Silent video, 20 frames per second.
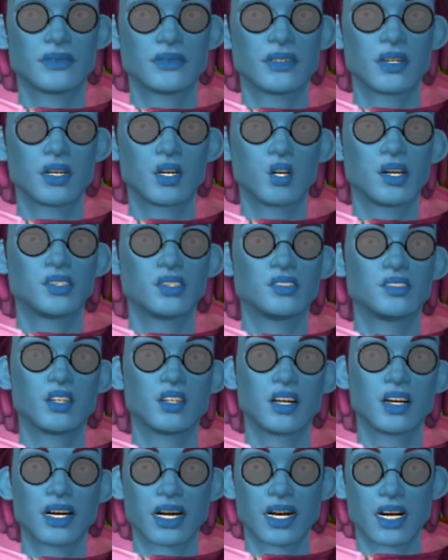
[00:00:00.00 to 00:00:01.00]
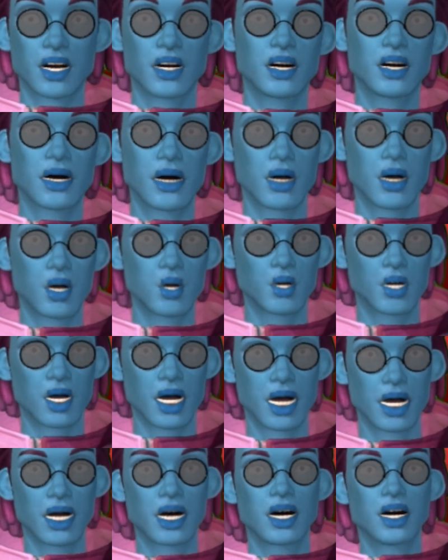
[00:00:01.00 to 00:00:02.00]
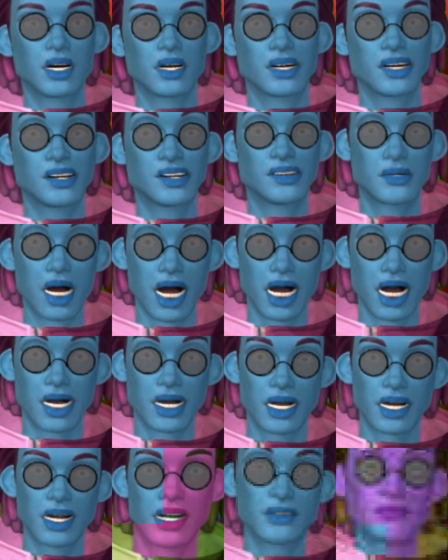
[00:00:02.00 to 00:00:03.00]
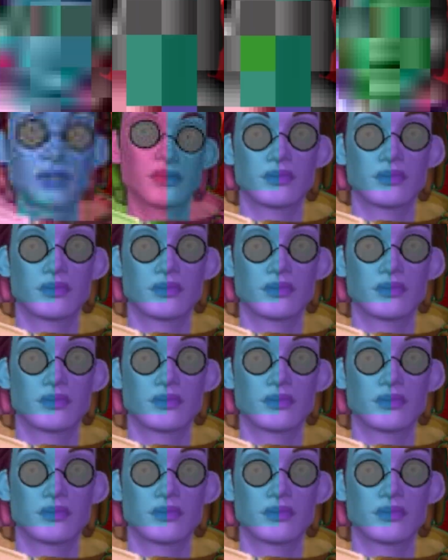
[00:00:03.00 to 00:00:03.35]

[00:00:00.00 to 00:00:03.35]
or are interested in learning more, you can expand and give them